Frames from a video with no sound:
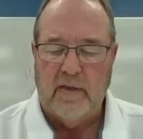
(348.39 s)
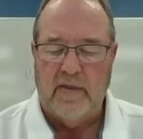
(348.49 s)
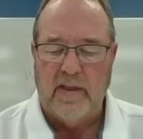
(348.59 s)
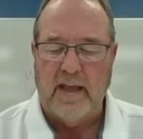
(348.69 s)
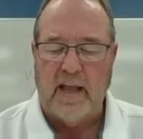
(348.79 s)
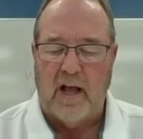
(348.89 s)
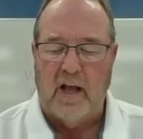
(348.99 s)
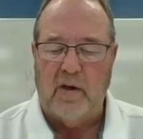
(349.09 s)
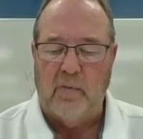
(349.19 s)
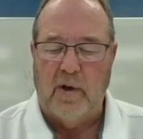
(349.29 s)
They
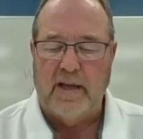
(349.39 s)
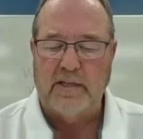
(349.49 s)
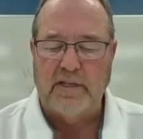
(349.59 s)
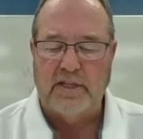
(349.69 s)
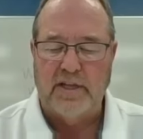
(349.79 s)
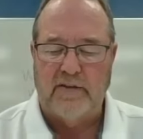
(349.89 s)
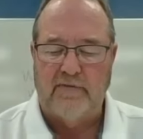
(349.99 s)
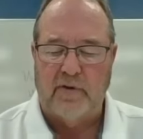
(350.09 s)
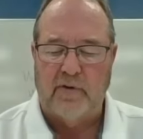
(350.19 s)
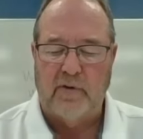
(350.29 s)
always
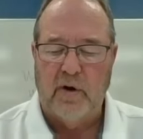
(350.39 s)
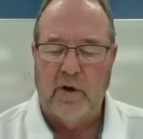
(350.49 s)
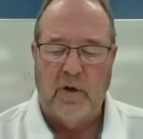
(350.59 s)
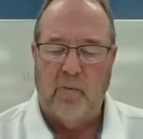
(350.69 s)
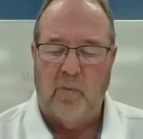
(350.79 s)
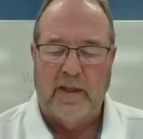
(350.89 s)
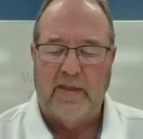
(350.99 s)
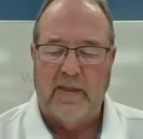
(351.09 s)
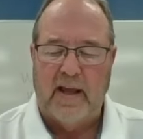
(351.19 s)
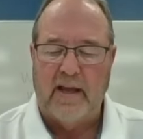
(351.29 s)
shiver
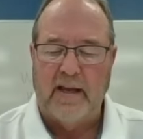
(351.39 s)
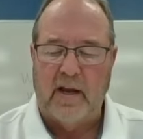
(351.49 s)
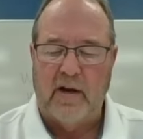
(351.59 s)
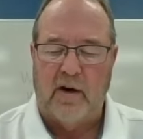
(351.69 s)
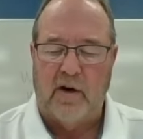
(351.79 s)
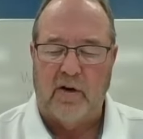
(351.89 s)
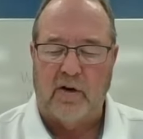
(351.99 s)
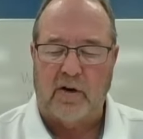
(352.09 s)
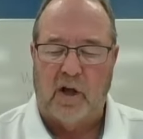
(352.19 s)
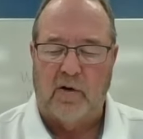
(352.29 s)
when they
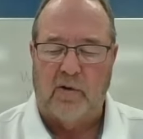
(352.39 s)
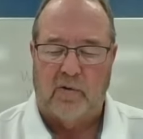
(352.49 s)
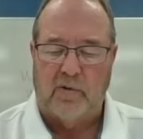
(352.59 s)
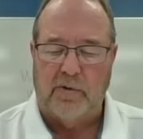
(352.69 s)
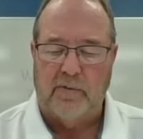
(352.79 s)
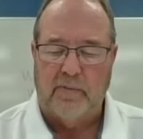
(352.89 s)
are cold.